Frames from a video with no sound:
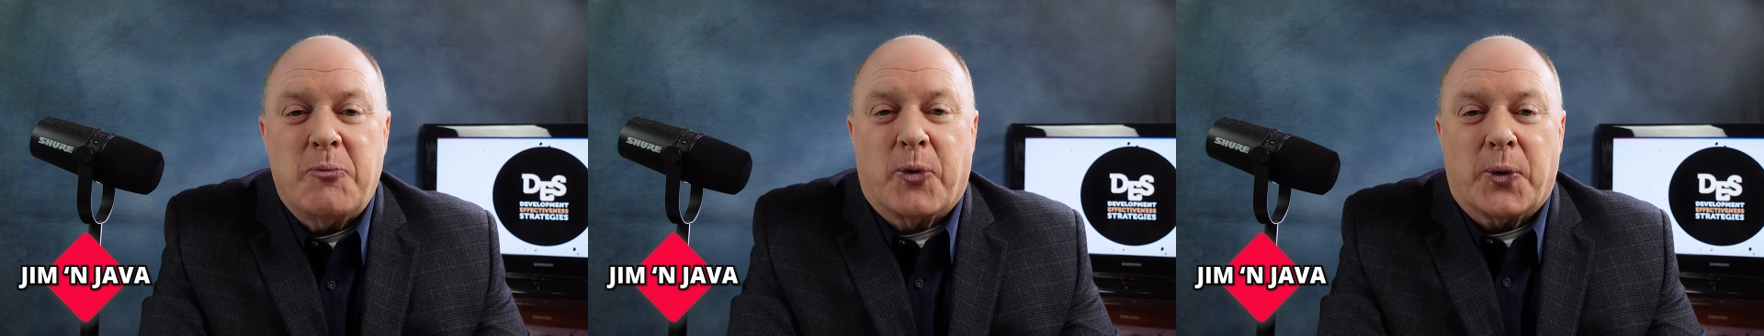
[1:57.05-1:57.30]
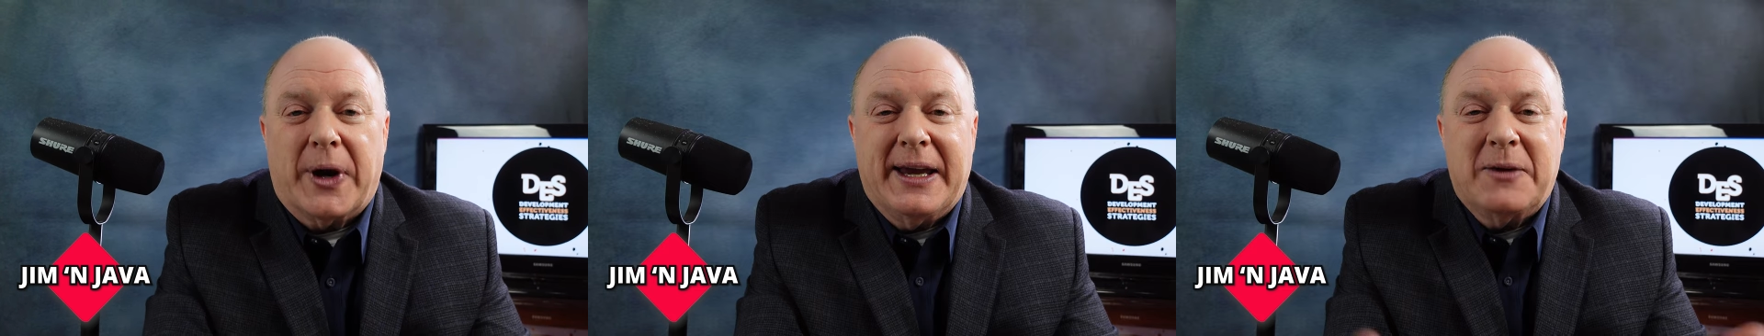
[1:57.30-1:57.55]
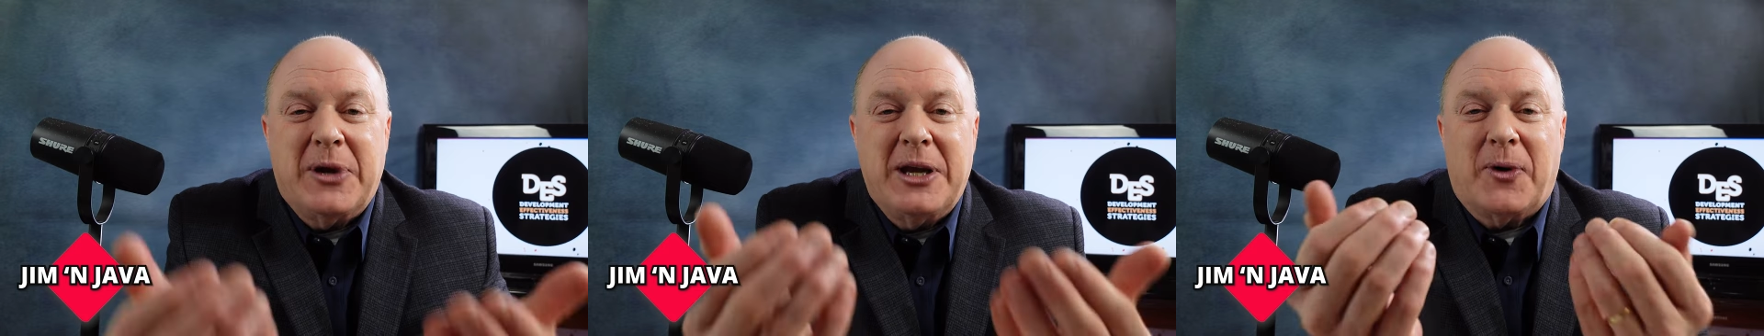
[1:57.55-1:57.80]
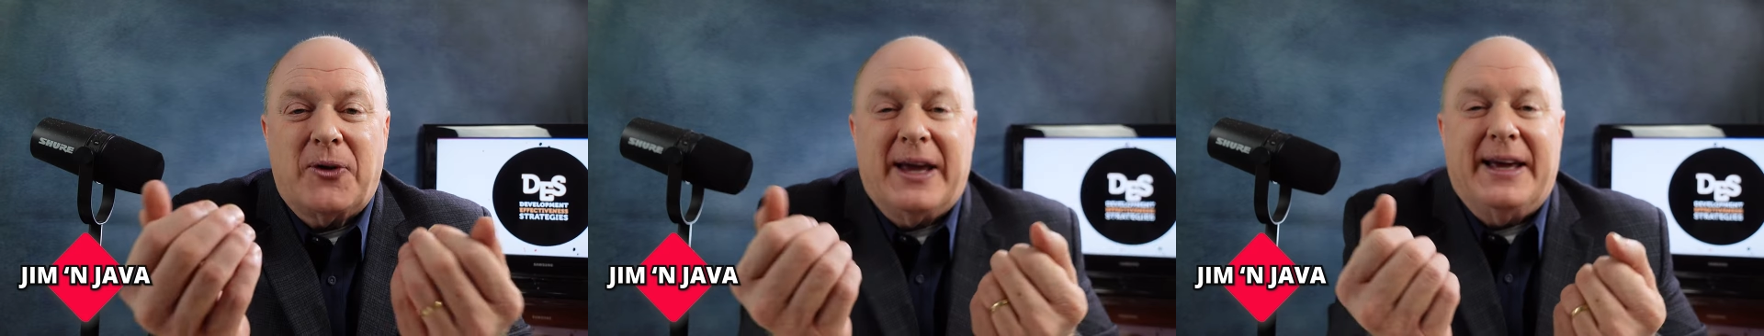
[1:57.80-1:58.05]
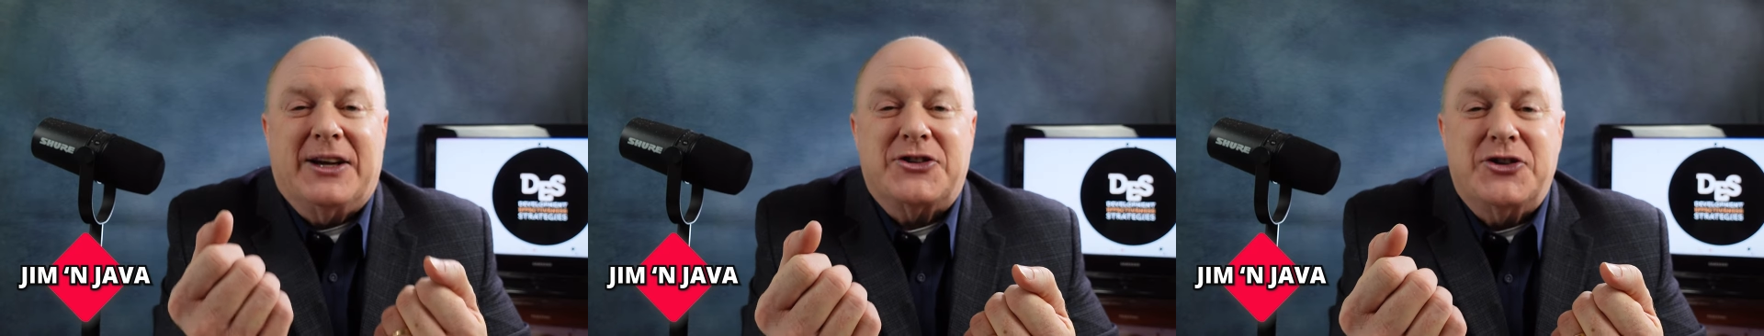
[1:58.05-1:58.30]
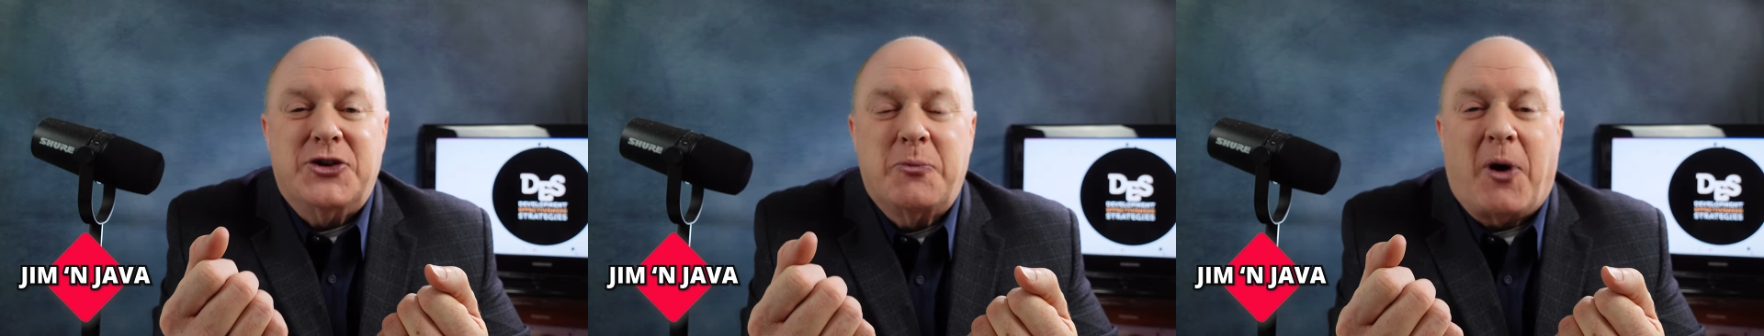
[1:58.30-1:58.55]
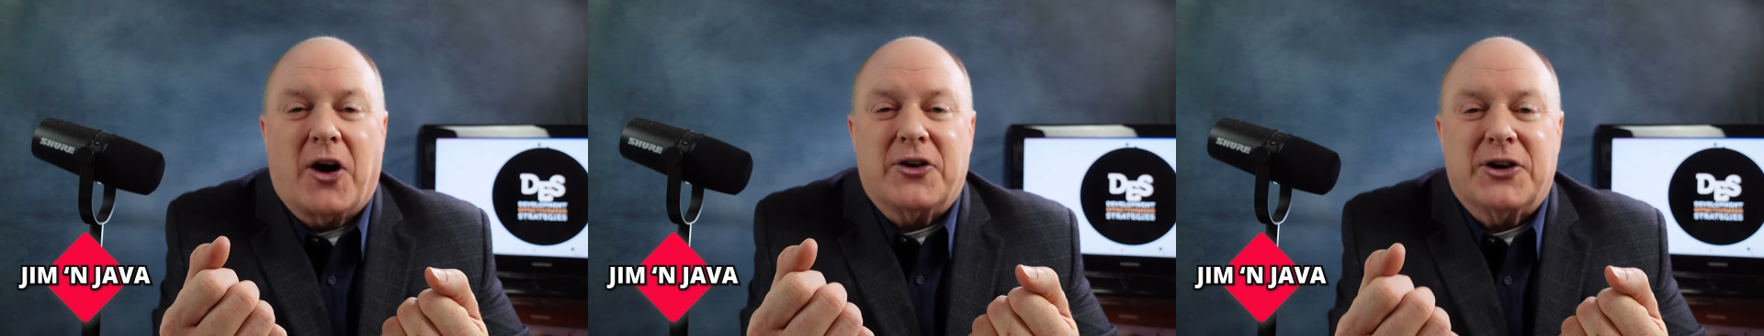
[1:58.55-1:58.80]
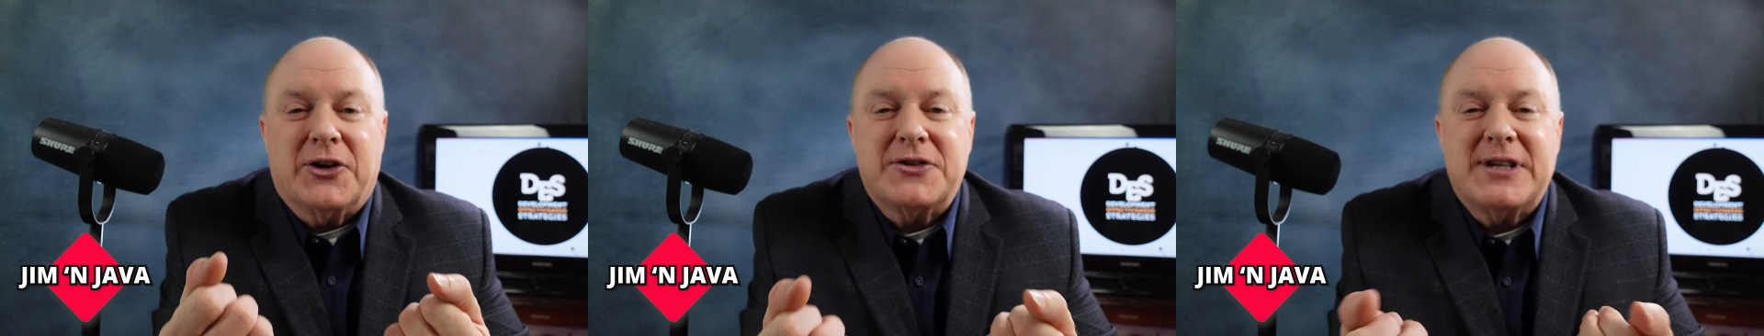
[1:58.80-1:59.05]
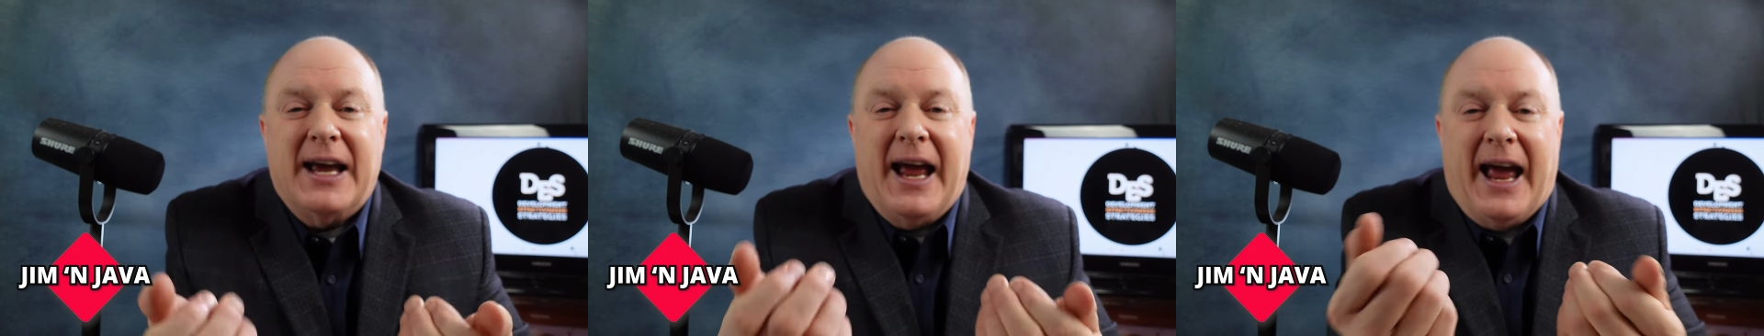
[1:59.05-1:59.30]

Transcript: Bringing people in as new partners